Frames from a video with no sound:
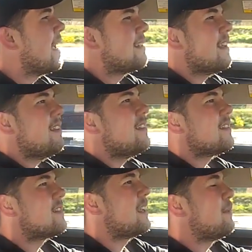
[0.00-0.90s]
it
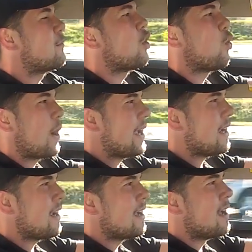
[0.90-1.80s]
doesn't seem
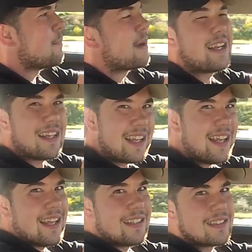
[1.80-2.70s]
quick, but it
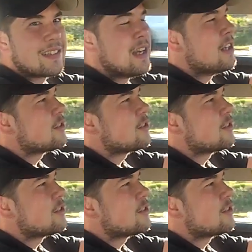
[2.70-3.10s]
is.